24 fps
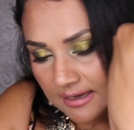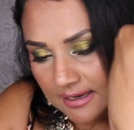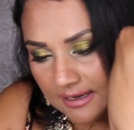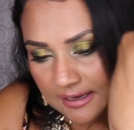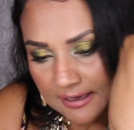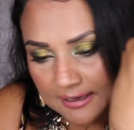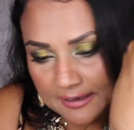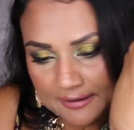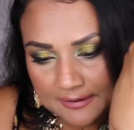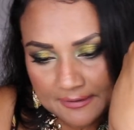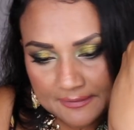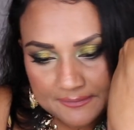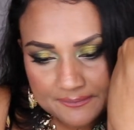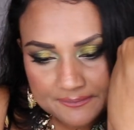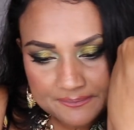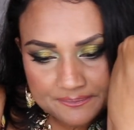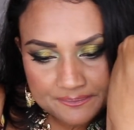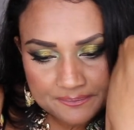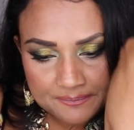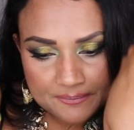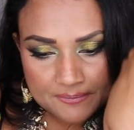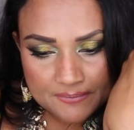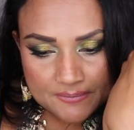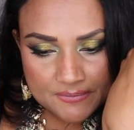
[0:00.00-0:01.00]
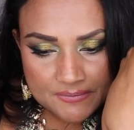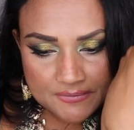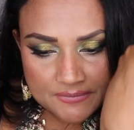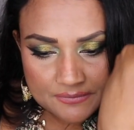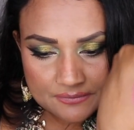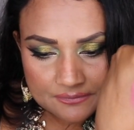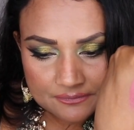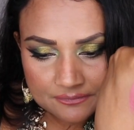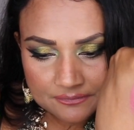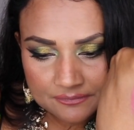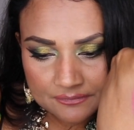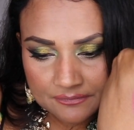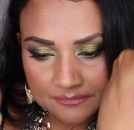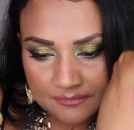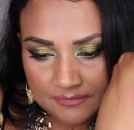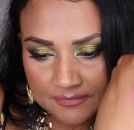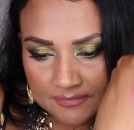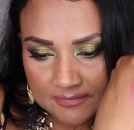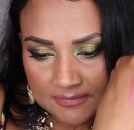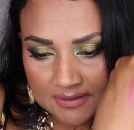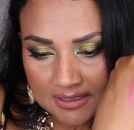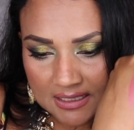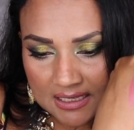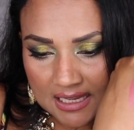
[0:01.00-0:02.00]
um,
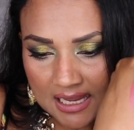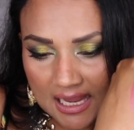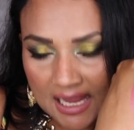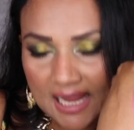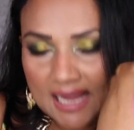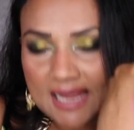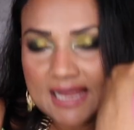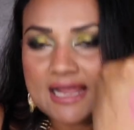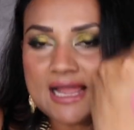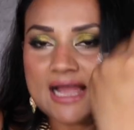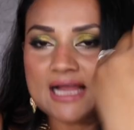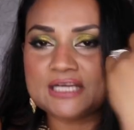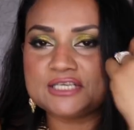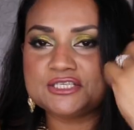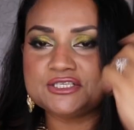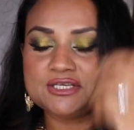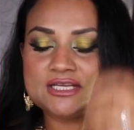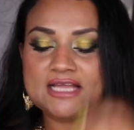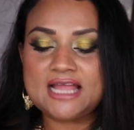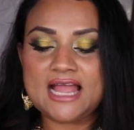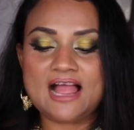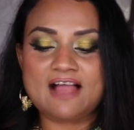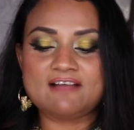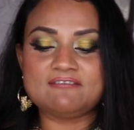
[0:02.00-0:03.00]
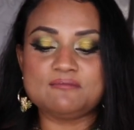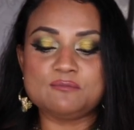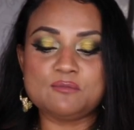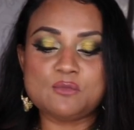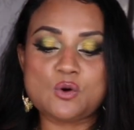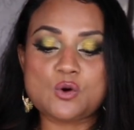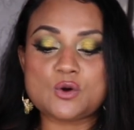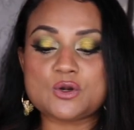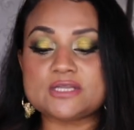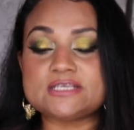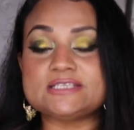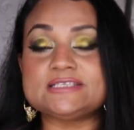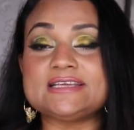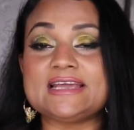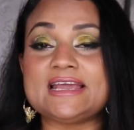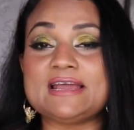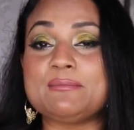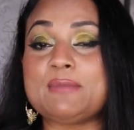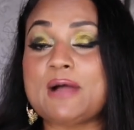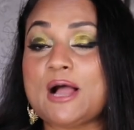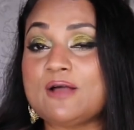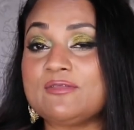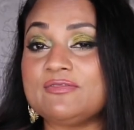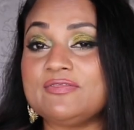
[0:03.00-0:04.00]
I actually have more to say
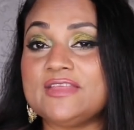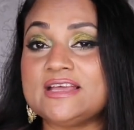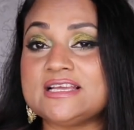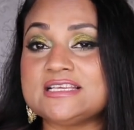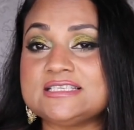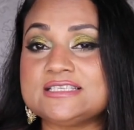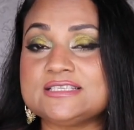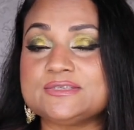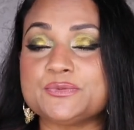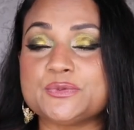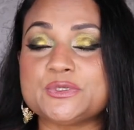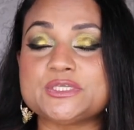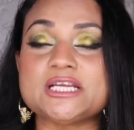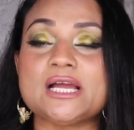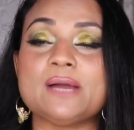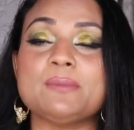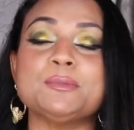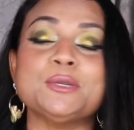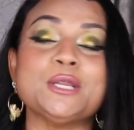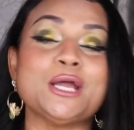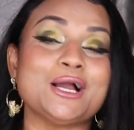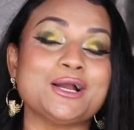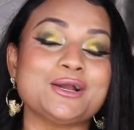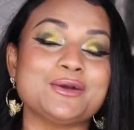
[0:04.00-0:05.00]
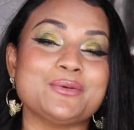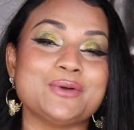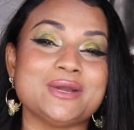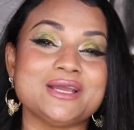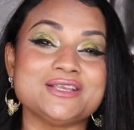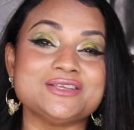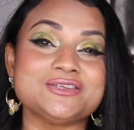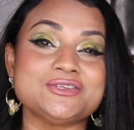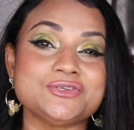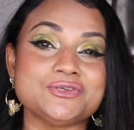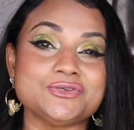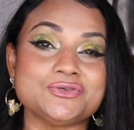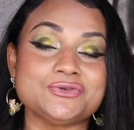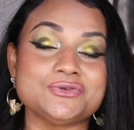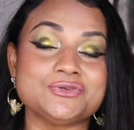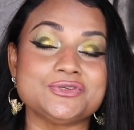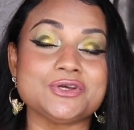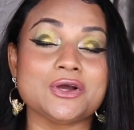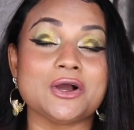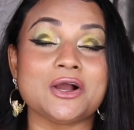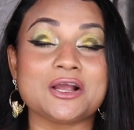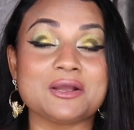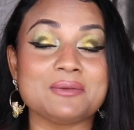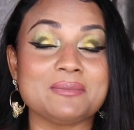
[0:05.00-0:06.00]
about this which I'm not going to
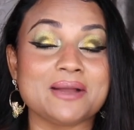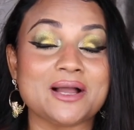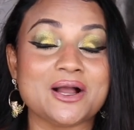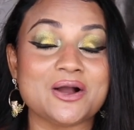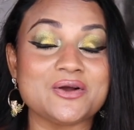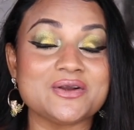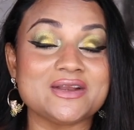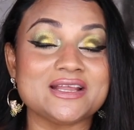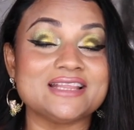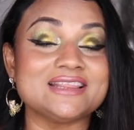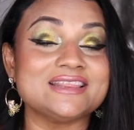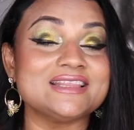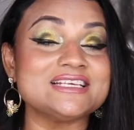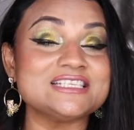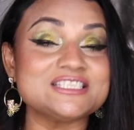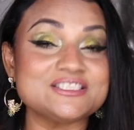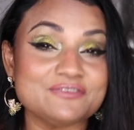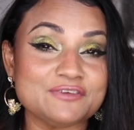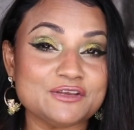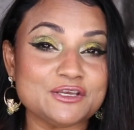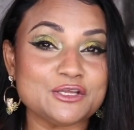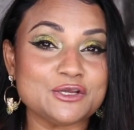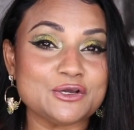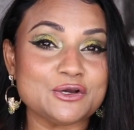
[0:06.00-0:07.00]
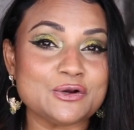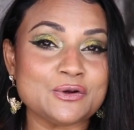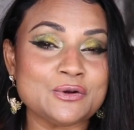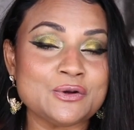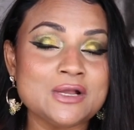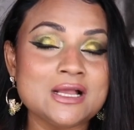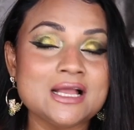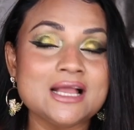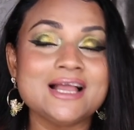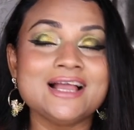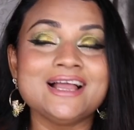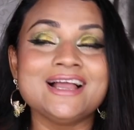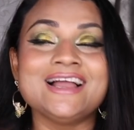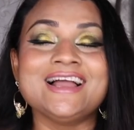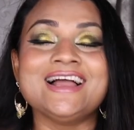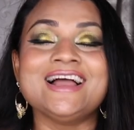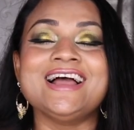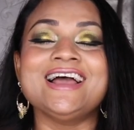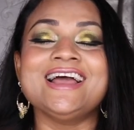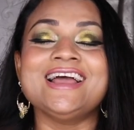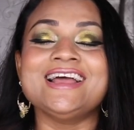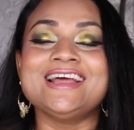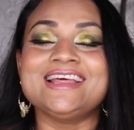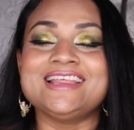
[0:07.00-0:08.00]
talk about in this video
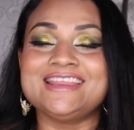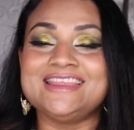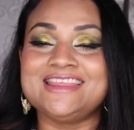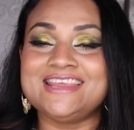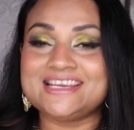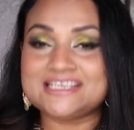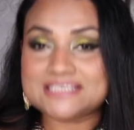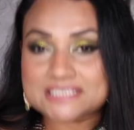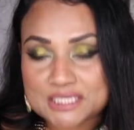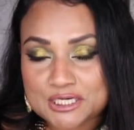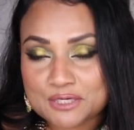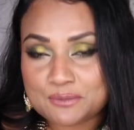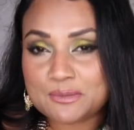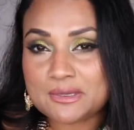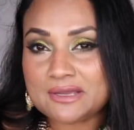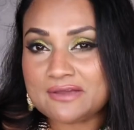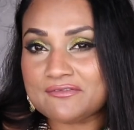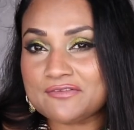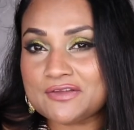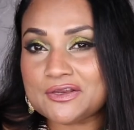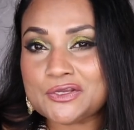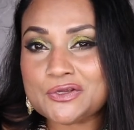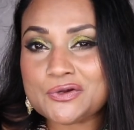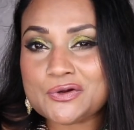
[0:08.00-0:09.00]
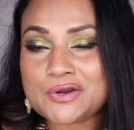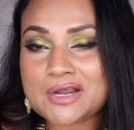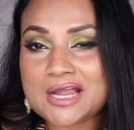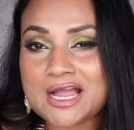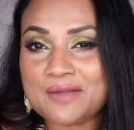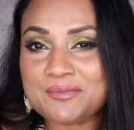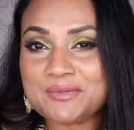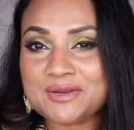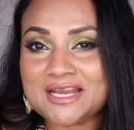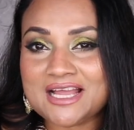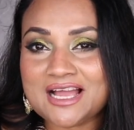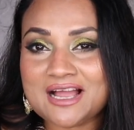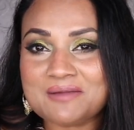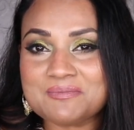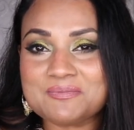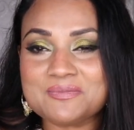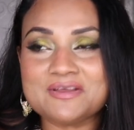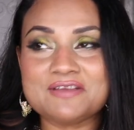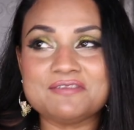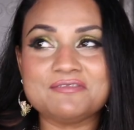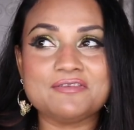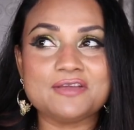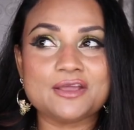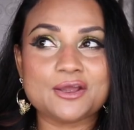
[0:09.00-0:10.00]
there's gonna be a video coming up
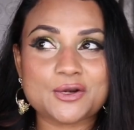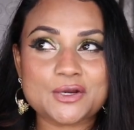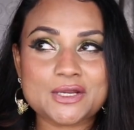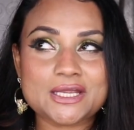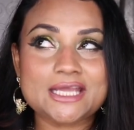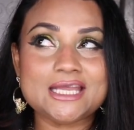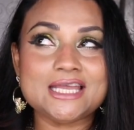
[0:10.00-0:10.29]
a very